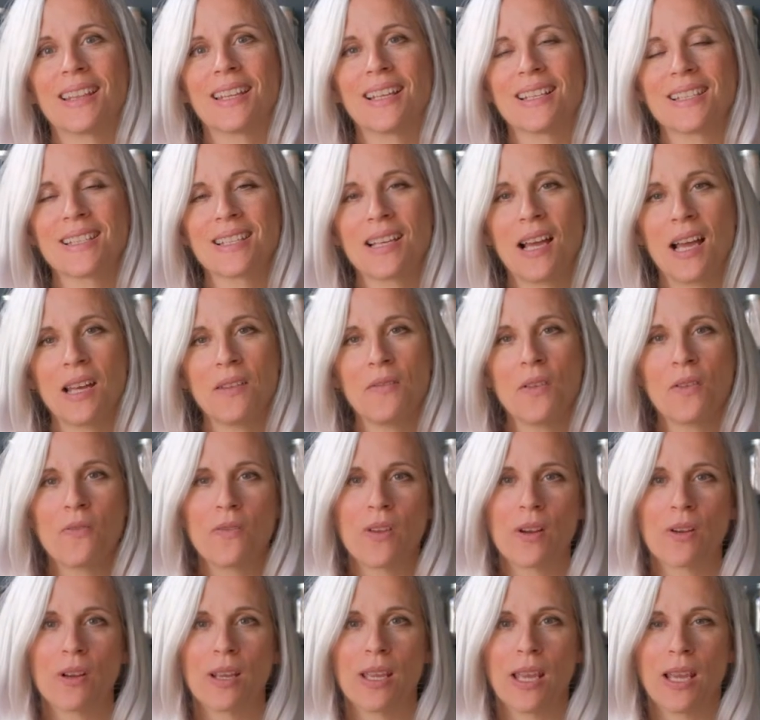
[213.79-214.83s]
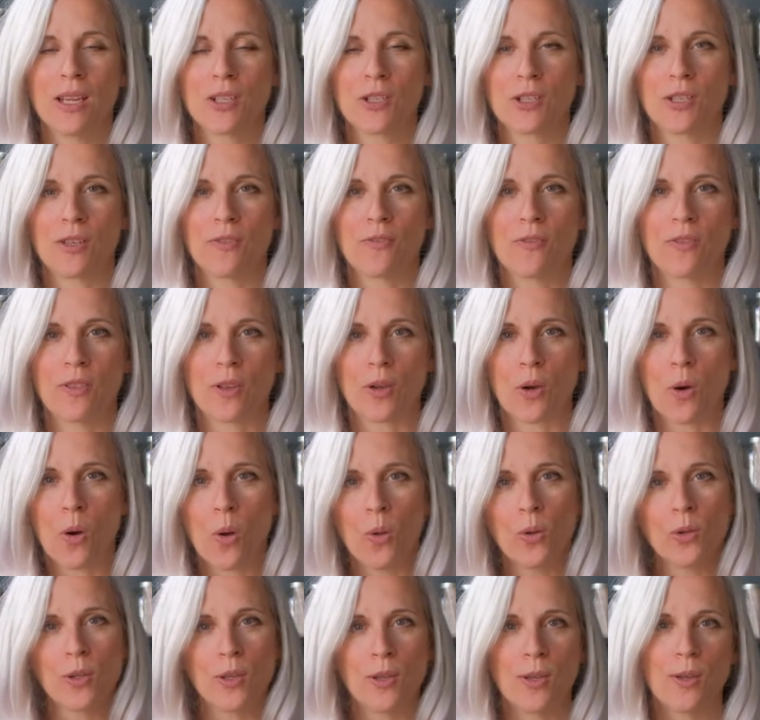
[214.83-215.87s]
that's kind of a variation of the
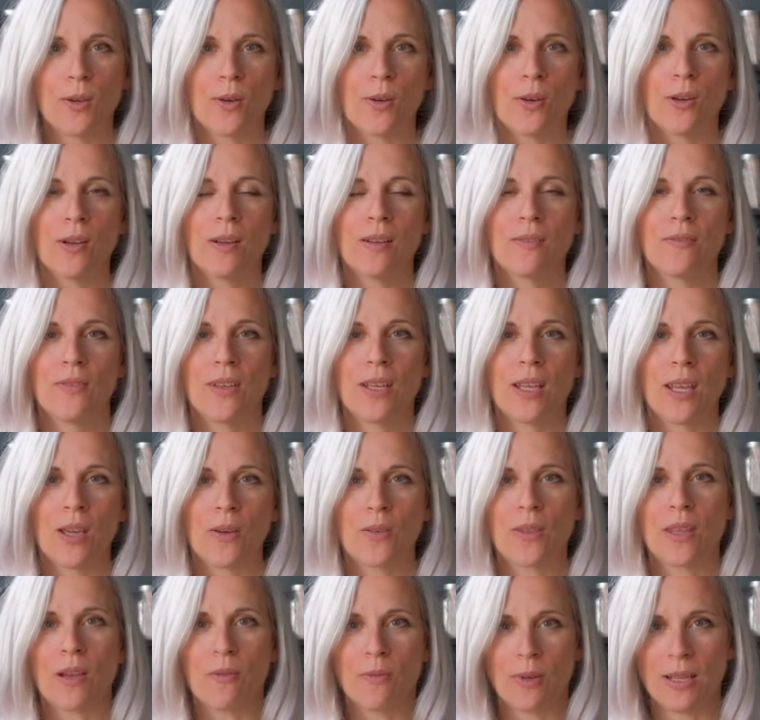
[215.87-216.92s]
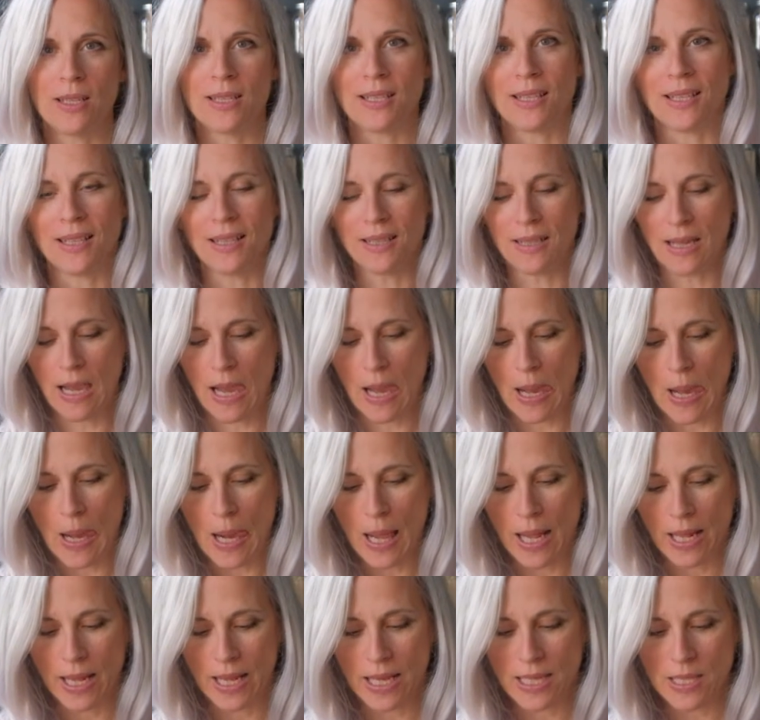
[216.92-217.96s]
cold cure video that we did,
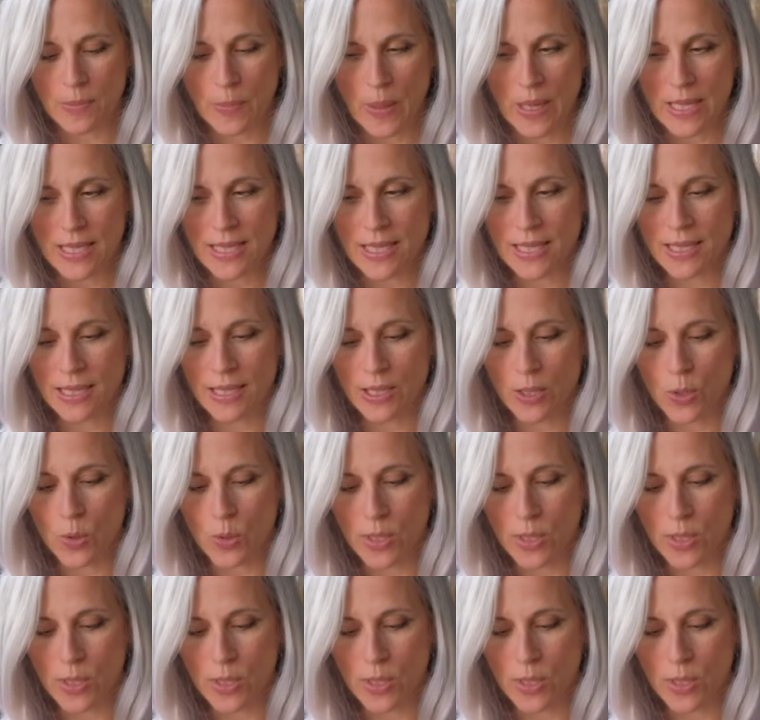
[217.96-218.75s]
is basically you